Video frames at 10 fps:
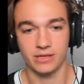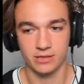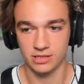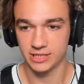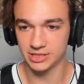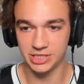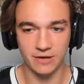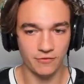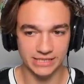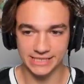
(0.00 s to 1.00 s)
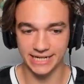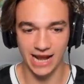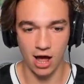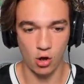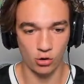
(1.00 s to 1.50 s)
This defense
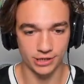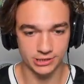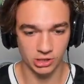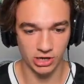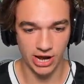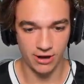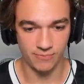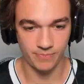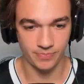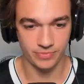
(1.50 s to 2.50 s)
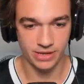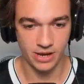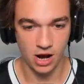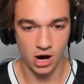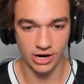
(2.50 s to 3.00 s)
cannot hold us right now.
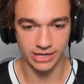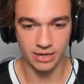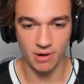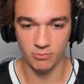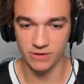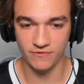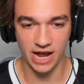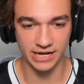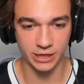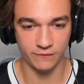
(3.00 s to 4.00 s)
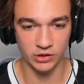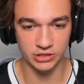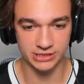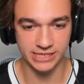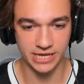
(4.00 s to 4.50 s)
All right, come on. We've got to convert
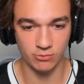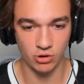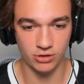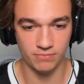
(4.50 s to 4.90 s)
this and one.